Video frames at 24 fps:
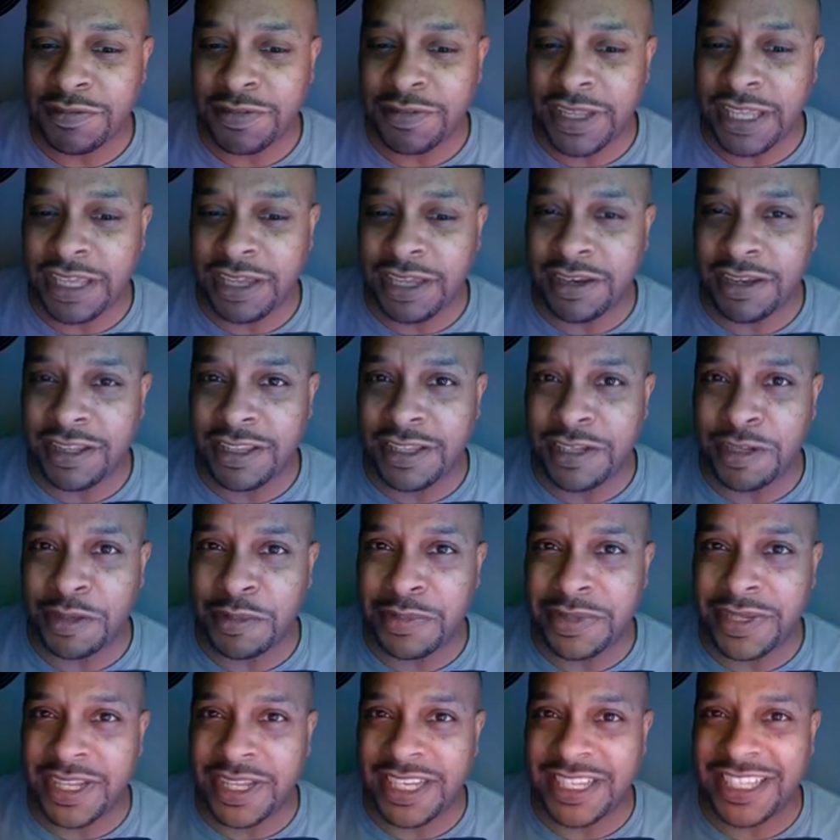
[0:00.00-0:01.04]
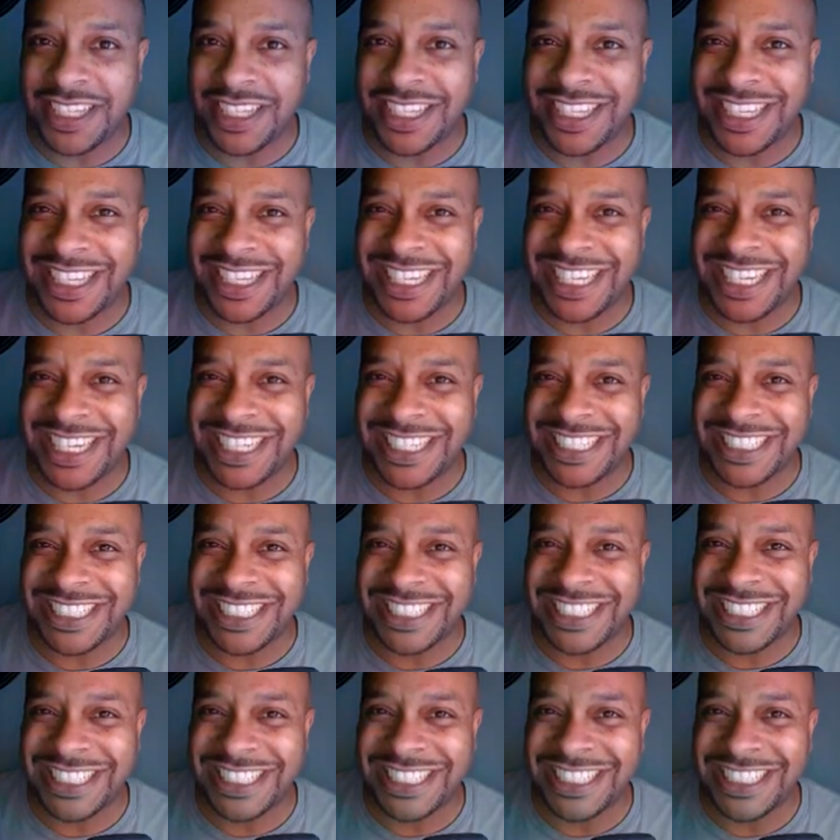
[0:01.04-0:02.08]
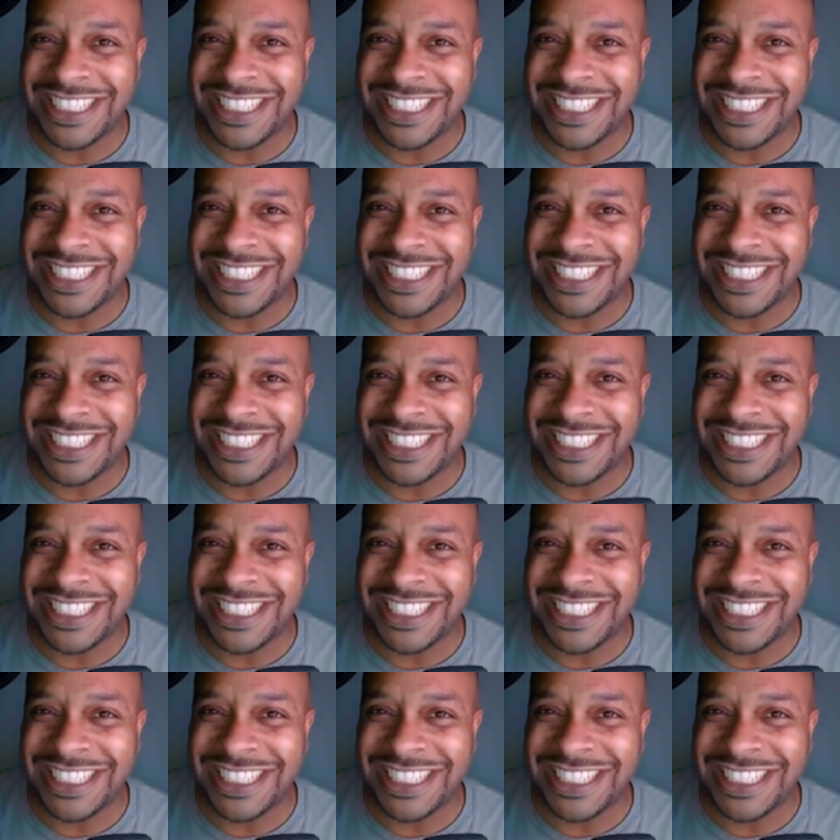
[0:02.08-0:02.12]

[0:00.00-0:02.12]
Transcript: fake out a little bit at the end there.